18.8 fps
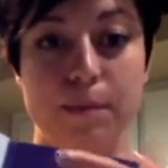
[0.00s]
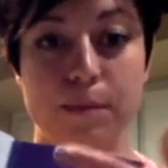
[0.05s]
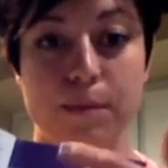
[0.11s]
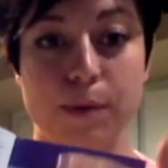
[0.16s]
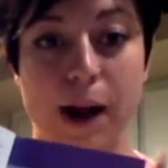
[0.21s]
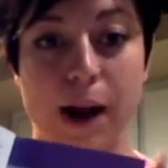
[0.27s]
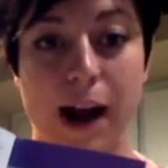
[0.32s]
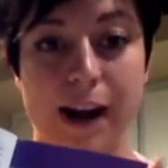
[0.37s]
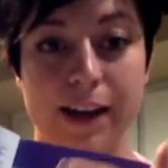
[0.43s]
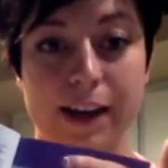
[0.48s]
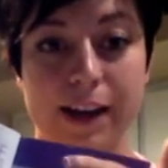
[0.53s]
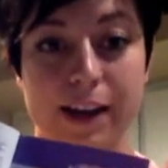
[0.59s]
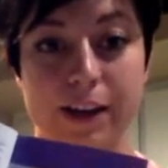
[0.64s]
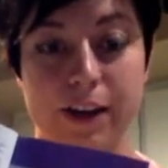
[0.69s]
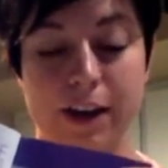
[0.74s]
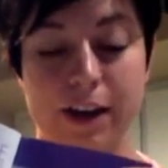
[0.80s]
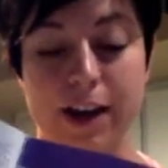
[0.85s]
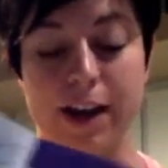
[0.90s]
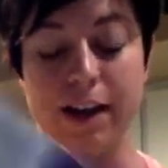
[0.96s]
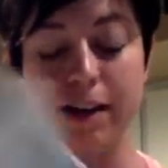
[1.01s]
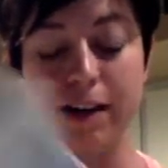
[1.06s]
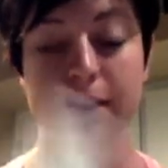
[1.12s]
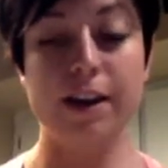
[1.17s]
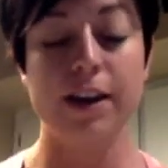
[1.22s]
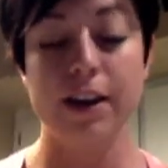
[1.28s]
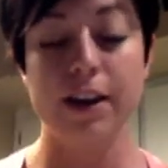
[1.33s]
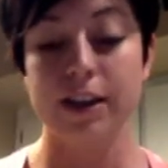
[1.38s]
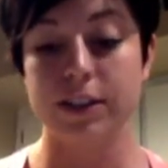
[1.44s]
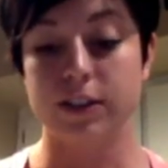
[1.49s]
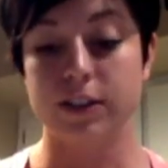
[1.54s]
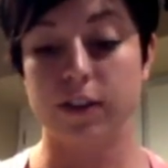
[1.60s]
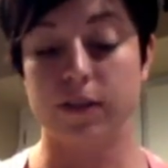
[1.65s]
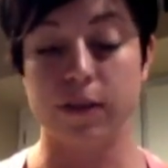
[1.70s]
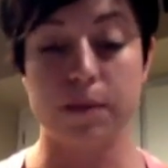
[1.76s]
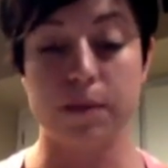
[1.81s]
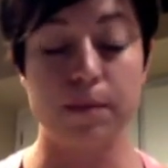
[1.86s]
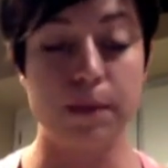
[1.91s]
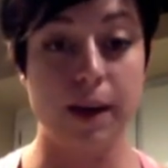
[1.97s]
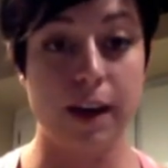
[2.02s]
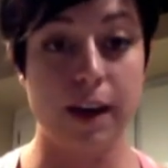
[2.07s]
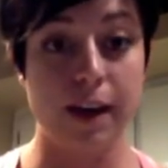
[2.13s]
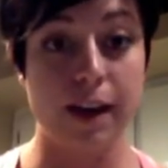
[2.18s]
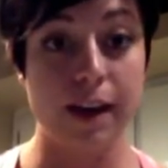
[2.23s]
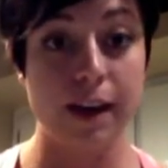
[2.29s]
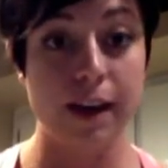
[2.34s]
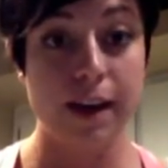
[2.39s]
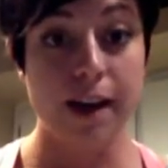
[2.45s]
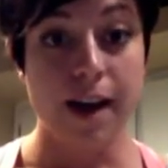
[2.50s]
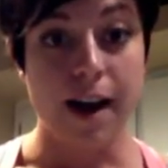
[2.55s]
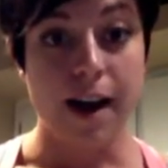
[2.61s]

bracket you're in. So for me,